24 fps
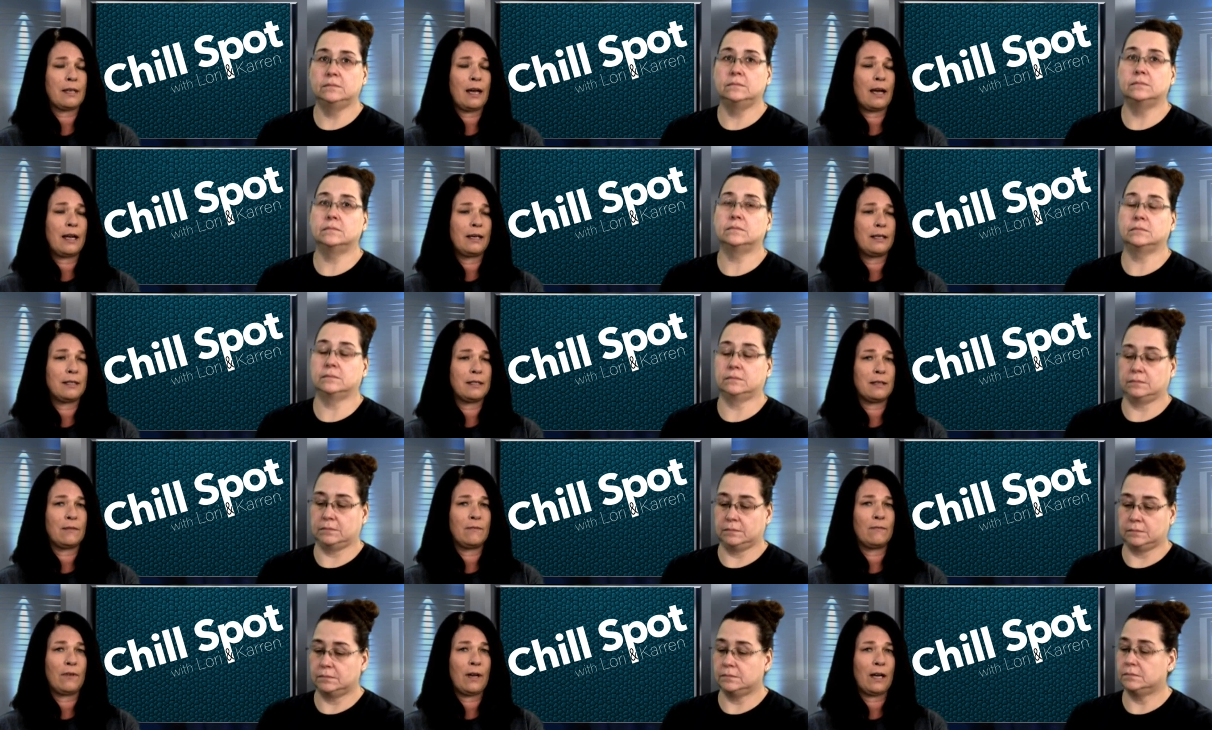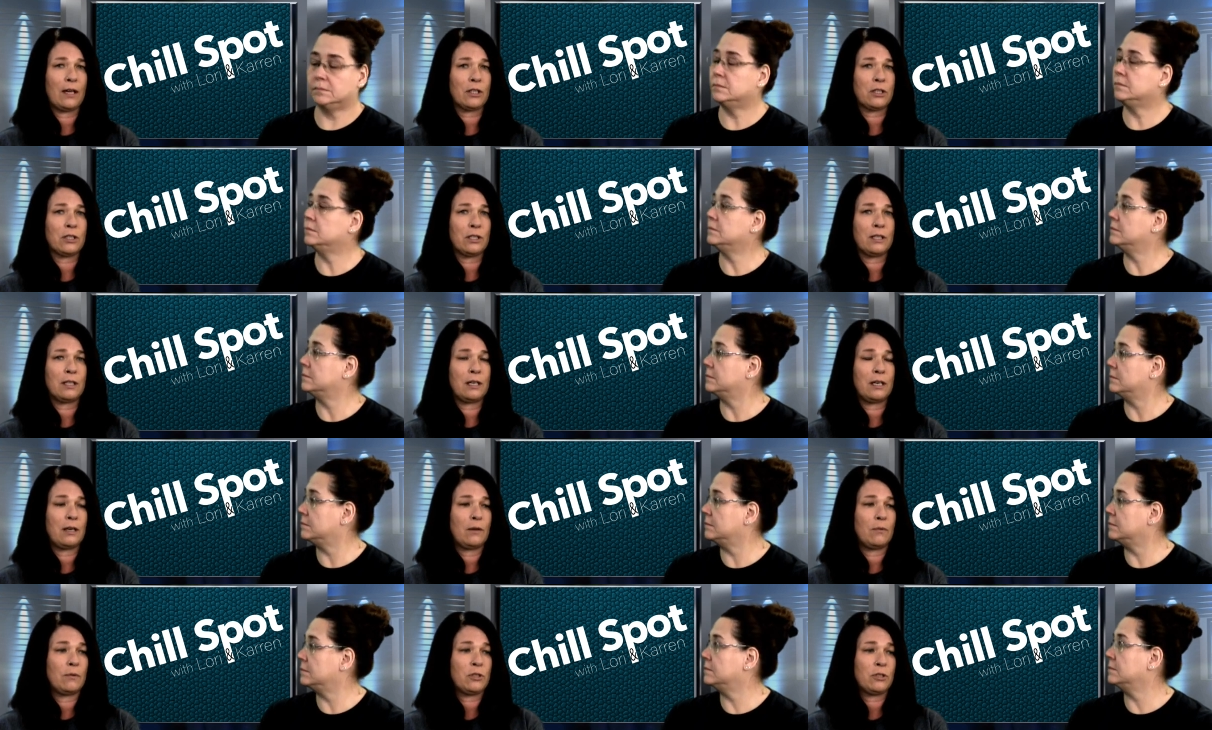Speaker 1: sinus
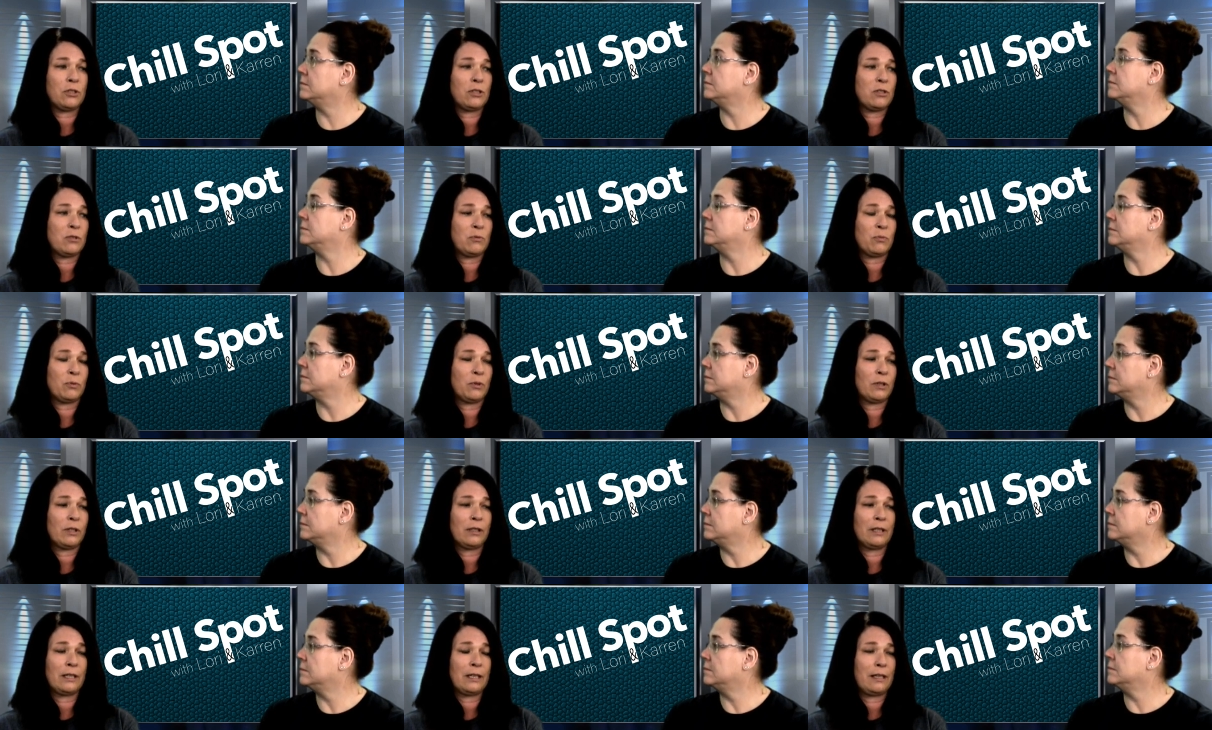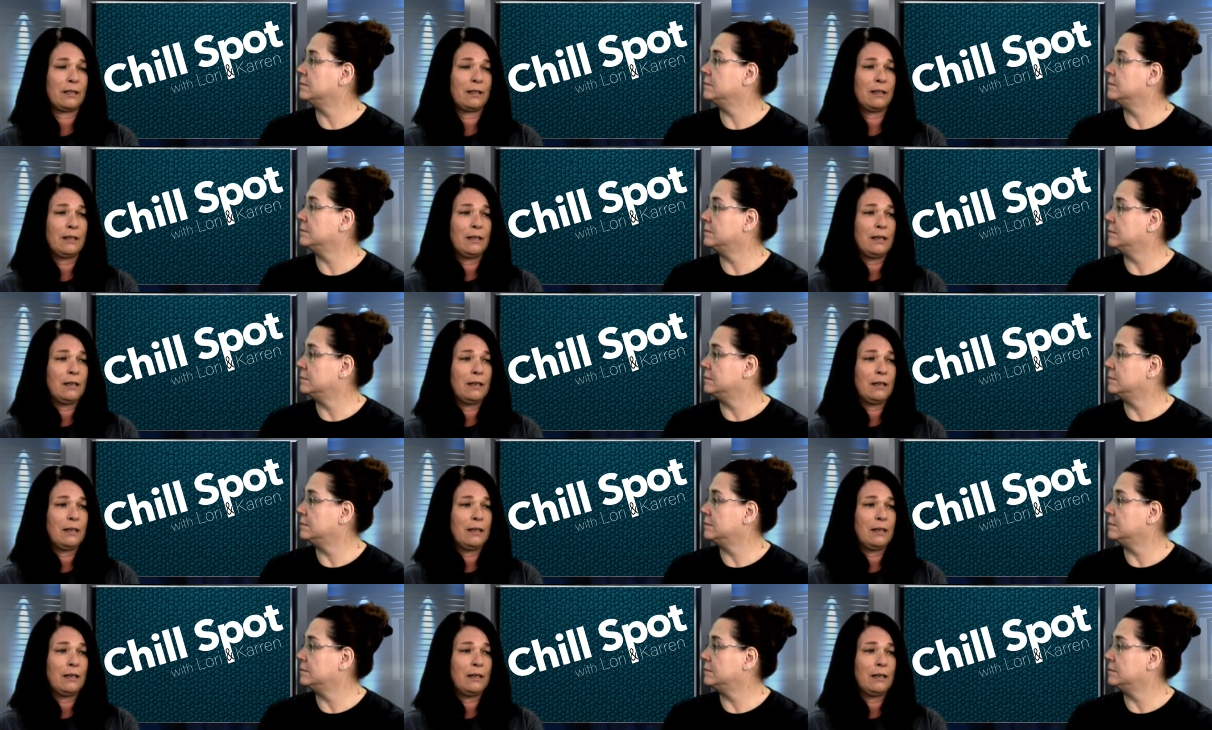infection and it was just really